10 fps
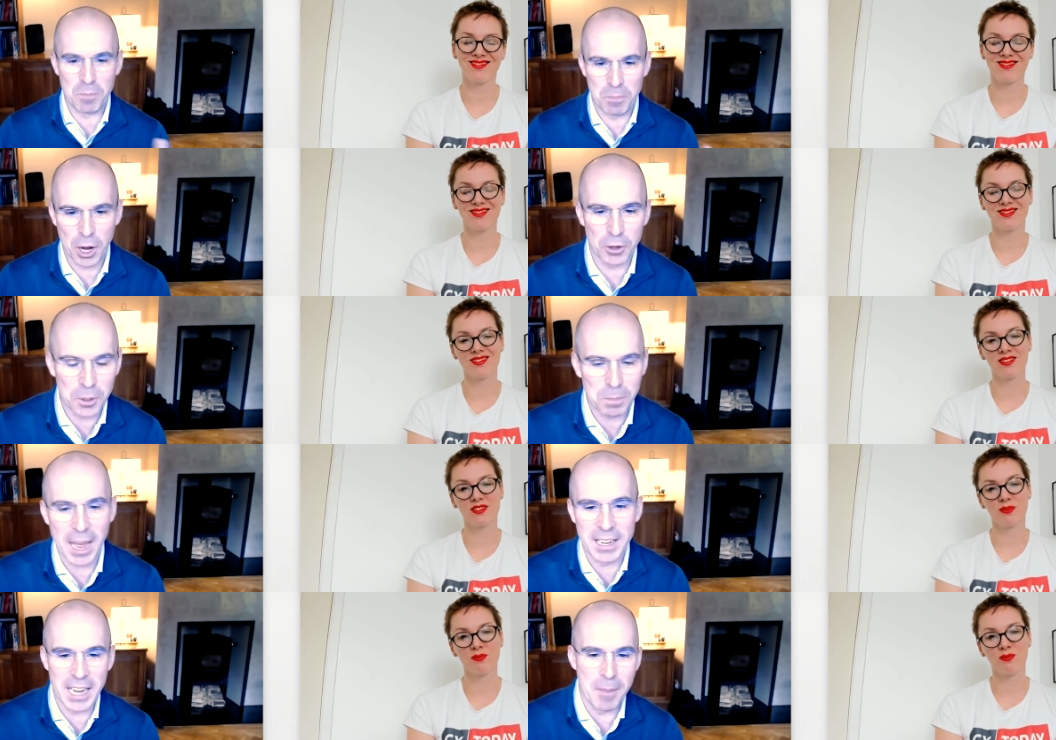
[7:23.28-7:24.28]
Speaker 1: post
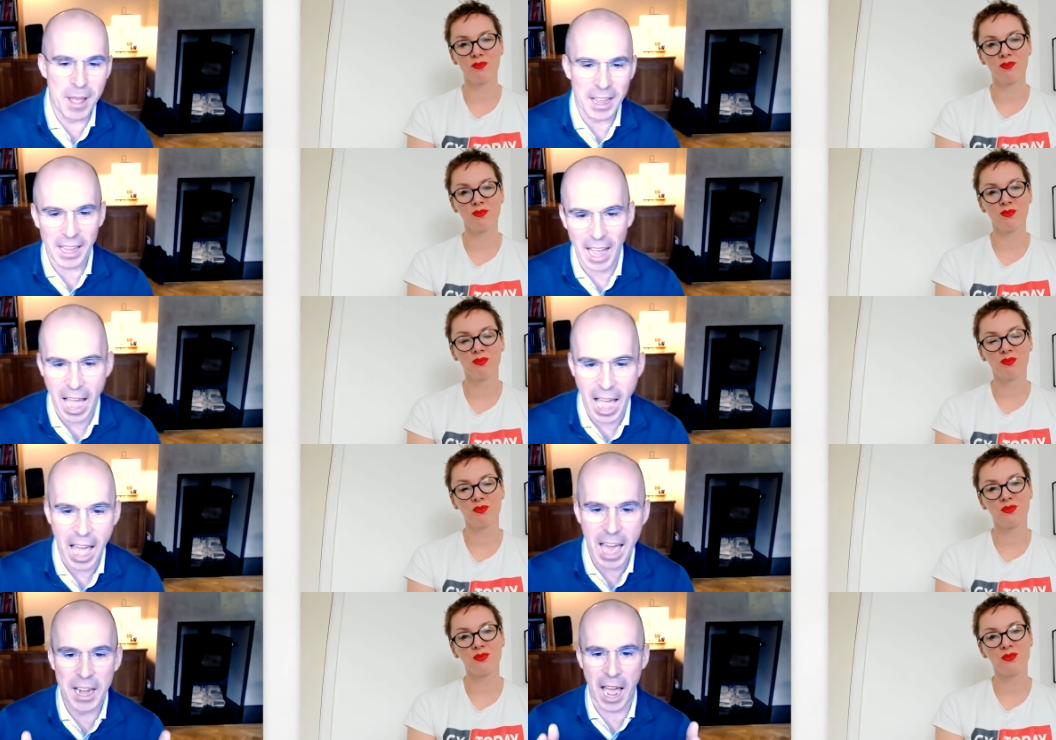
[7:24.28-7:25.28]
pandemic
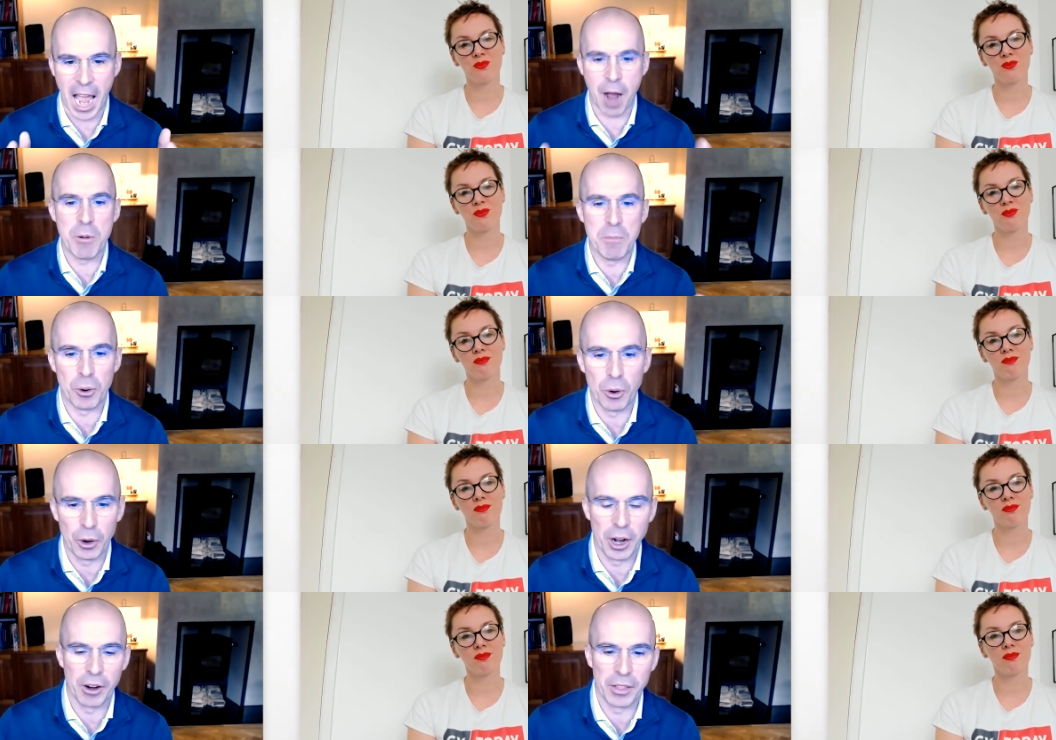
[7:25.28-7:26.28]
and how
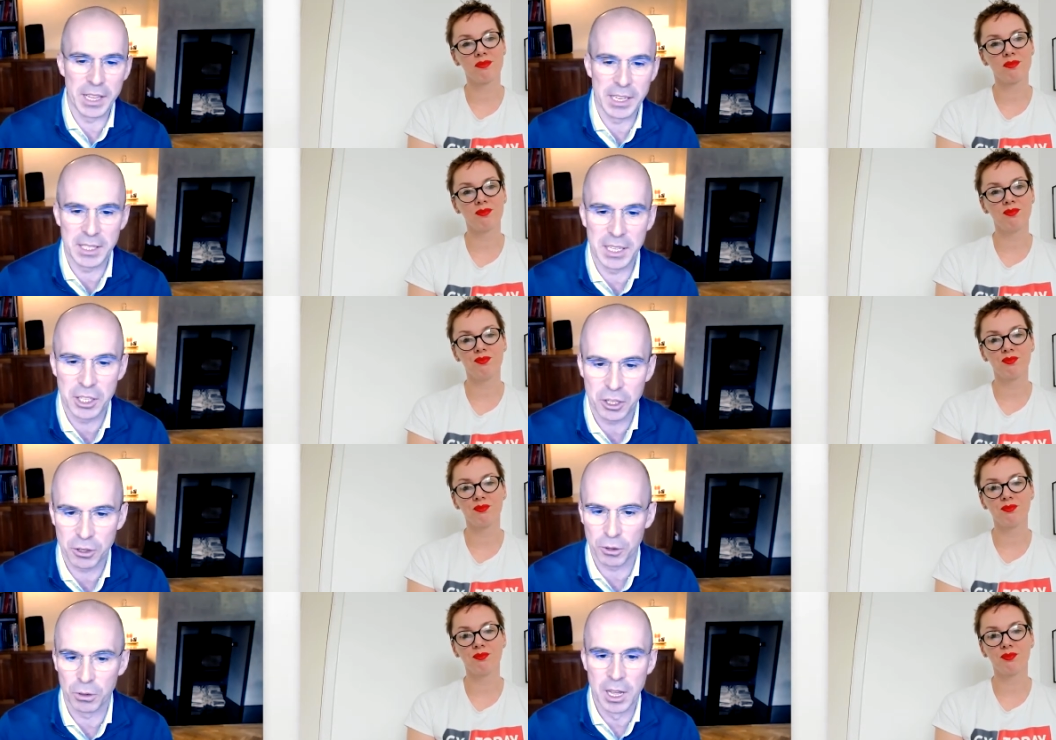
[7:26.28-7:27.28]
important are these
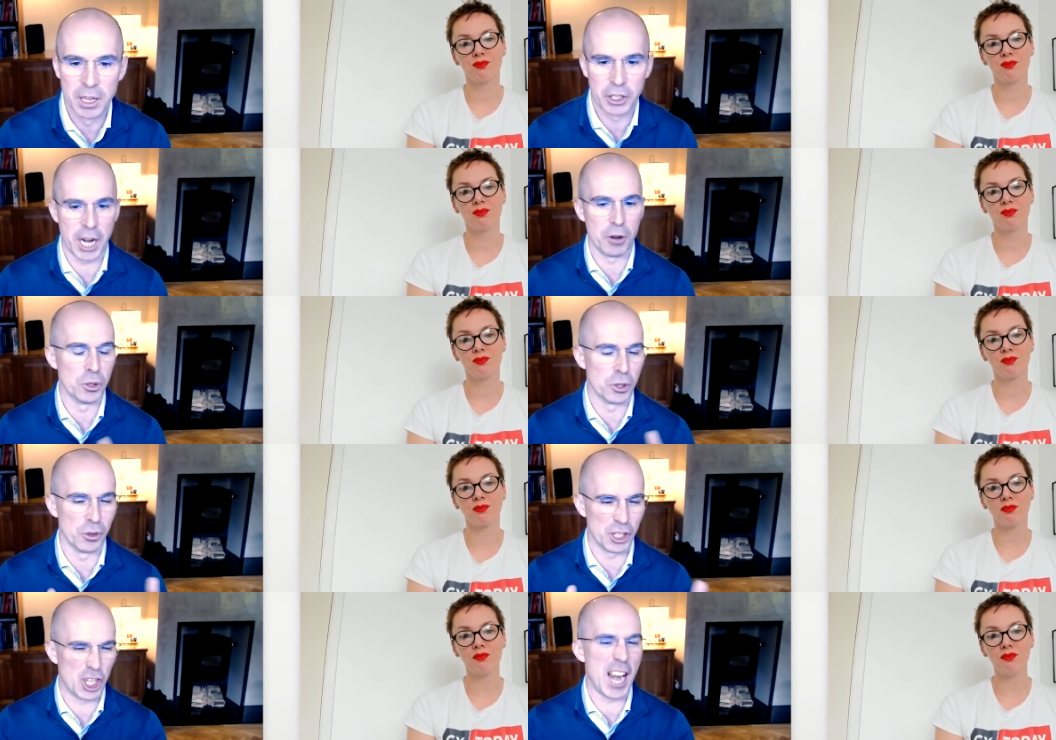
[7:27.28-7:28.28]
digital channels or
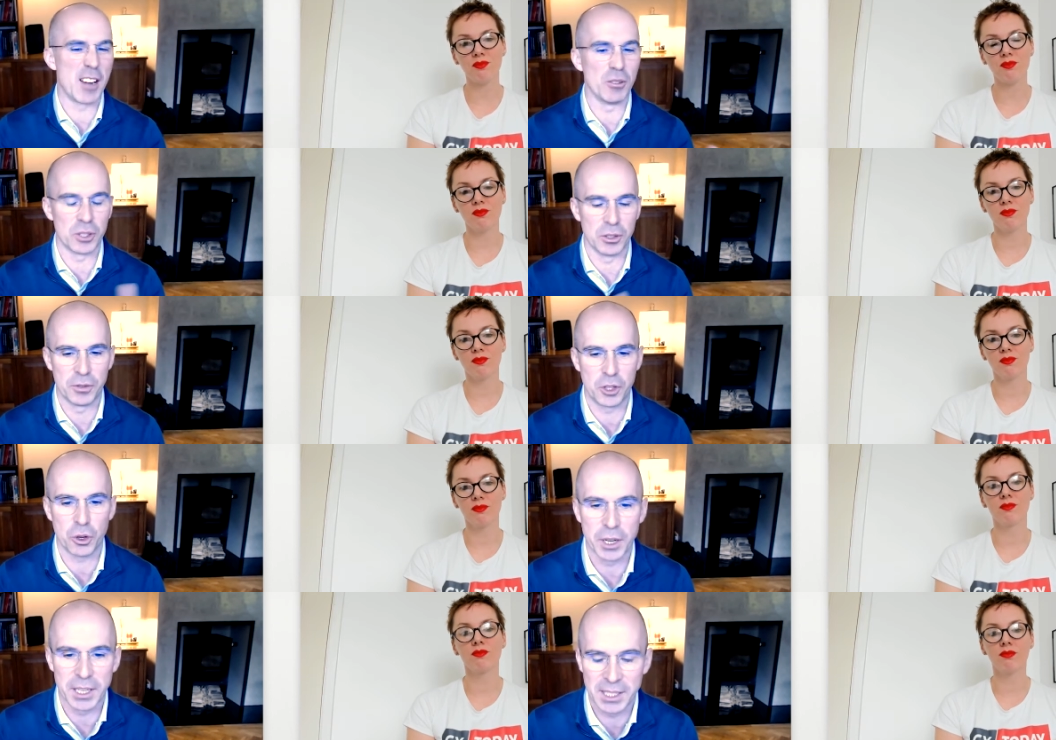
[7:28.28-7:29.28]
the channels of
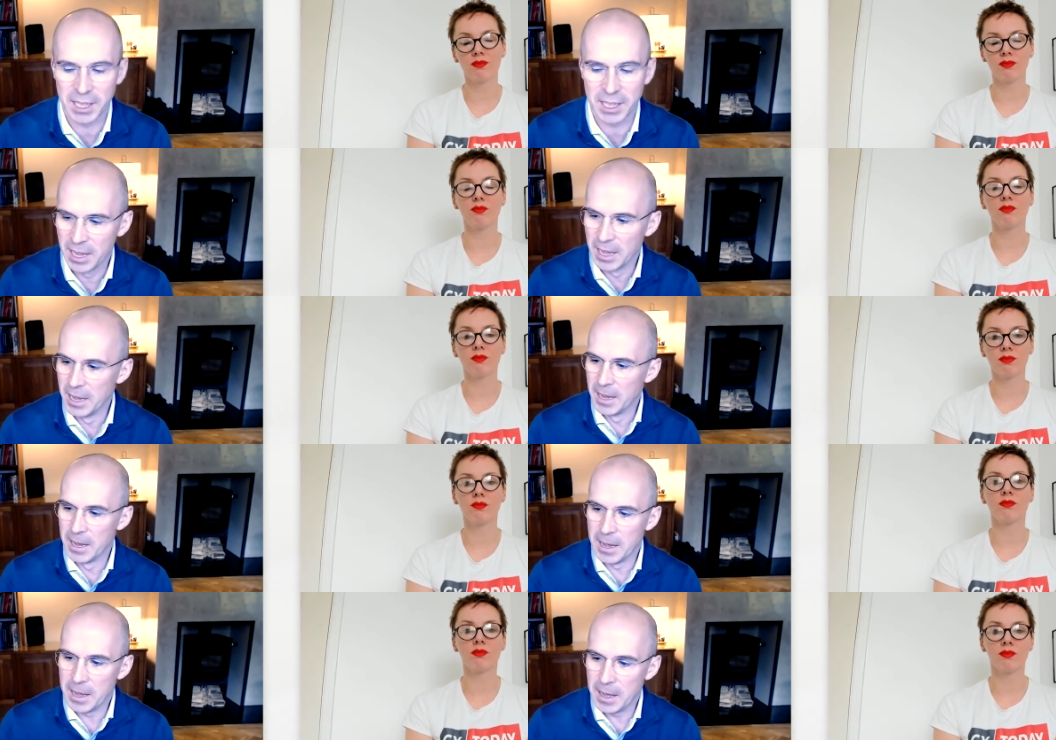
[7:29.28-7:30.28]
choice.
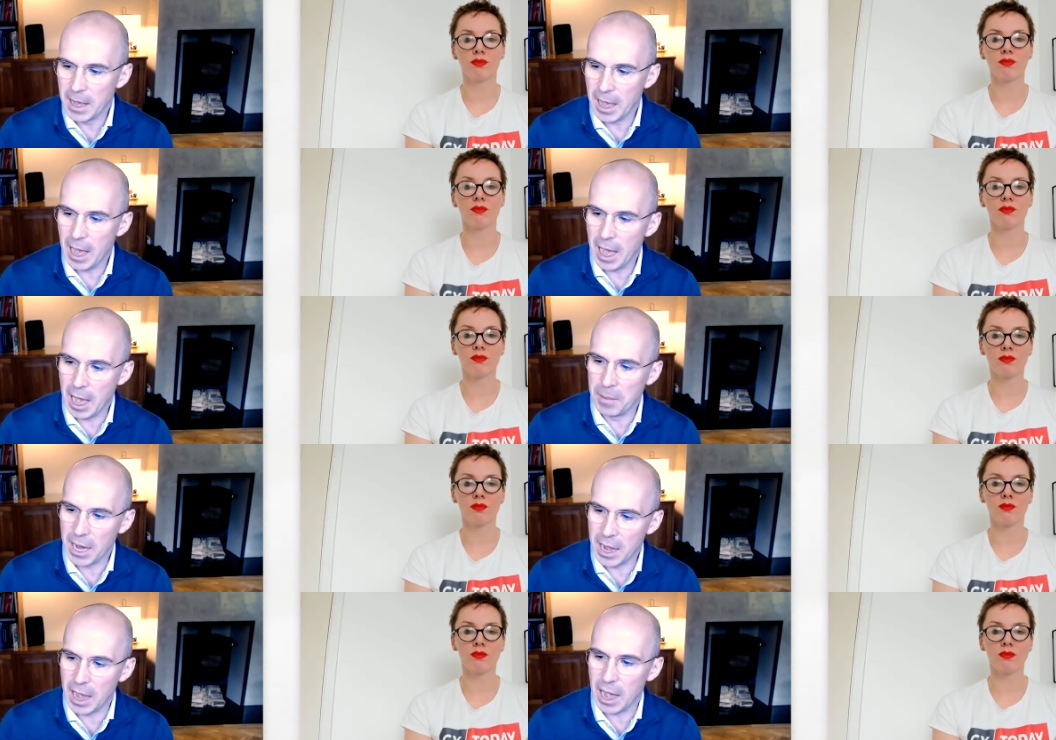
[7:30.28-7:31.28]
I mean,
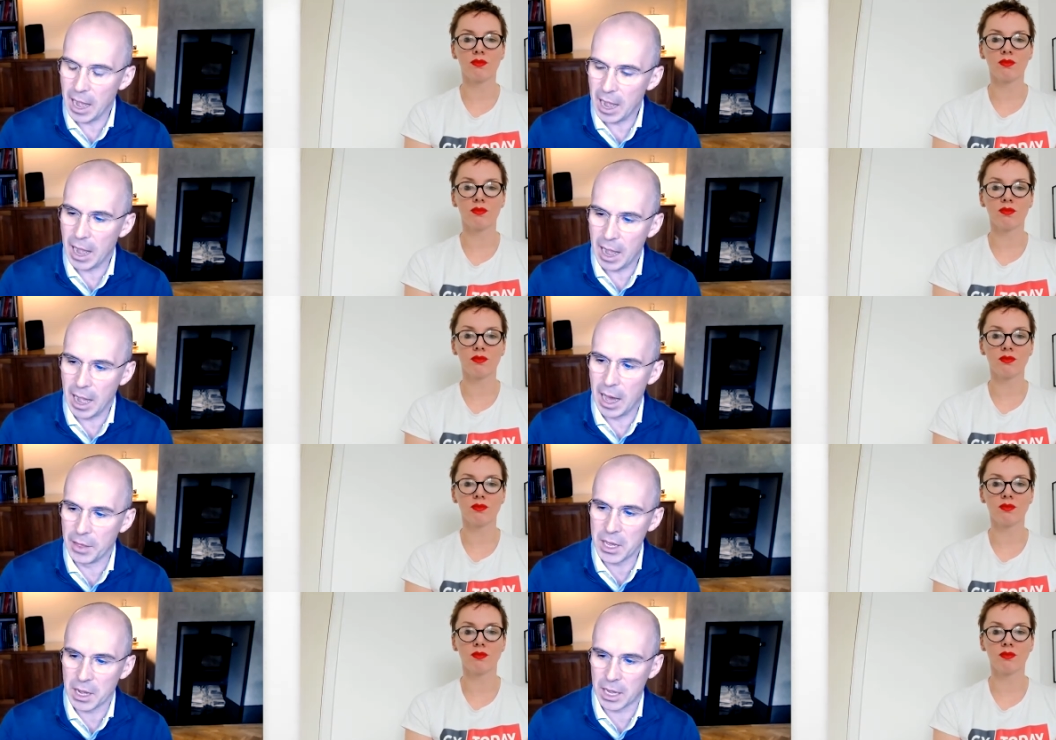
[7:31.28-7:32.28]
I, I
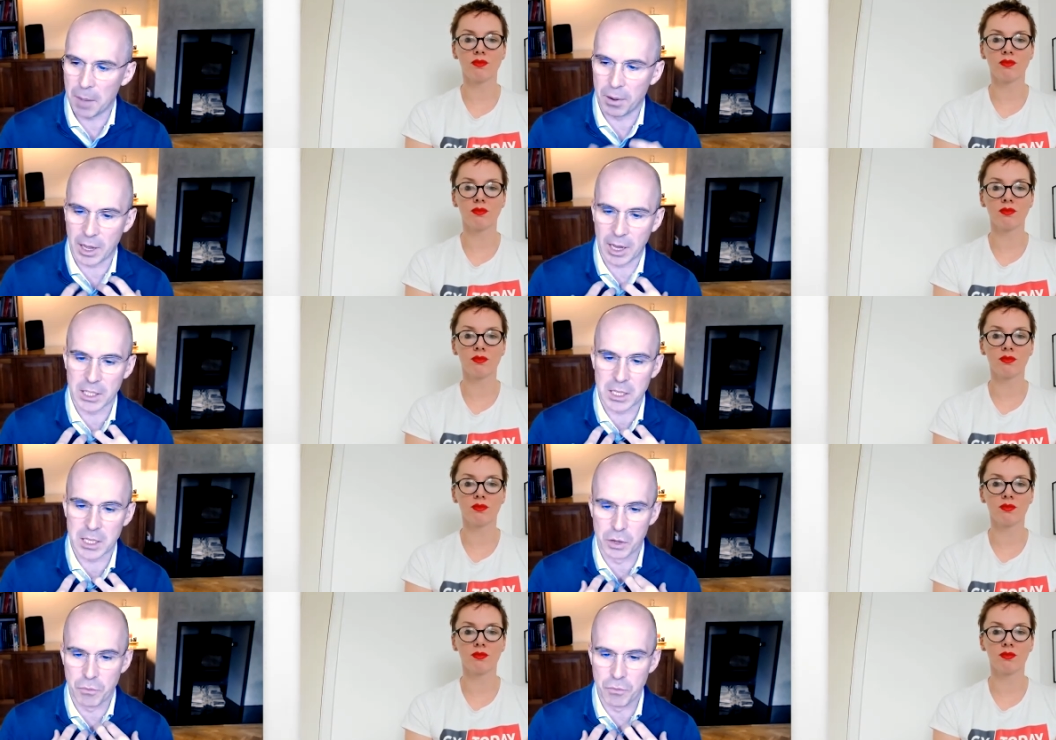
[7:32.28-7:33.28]
think a couple of
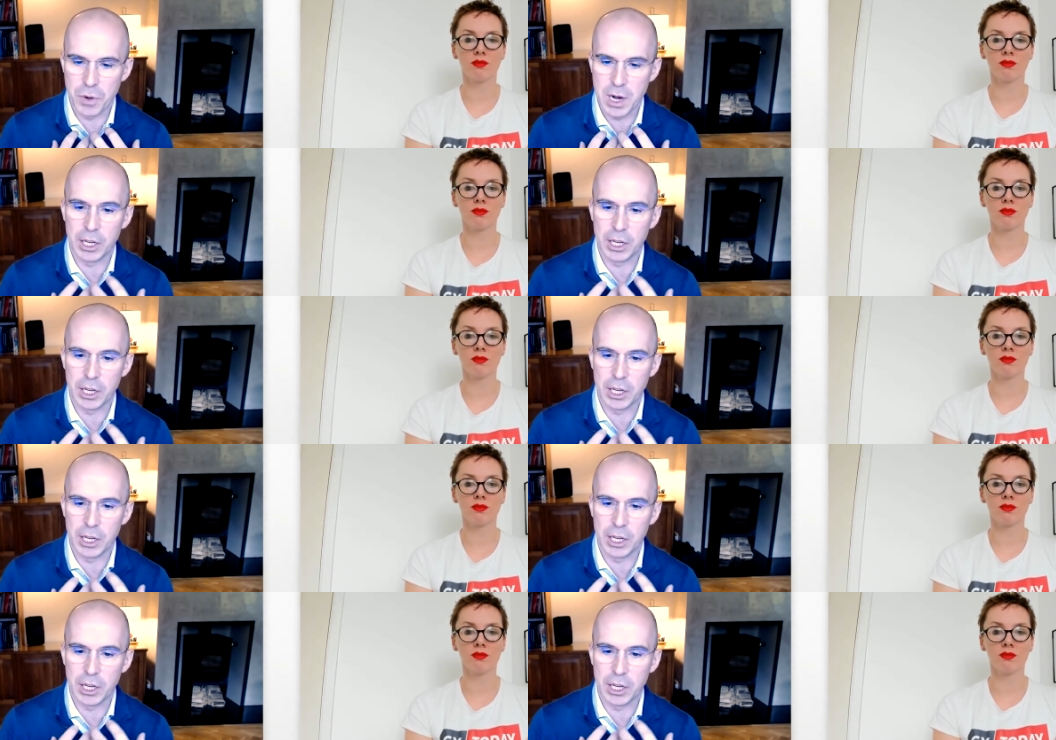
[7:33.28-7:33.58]
customers have really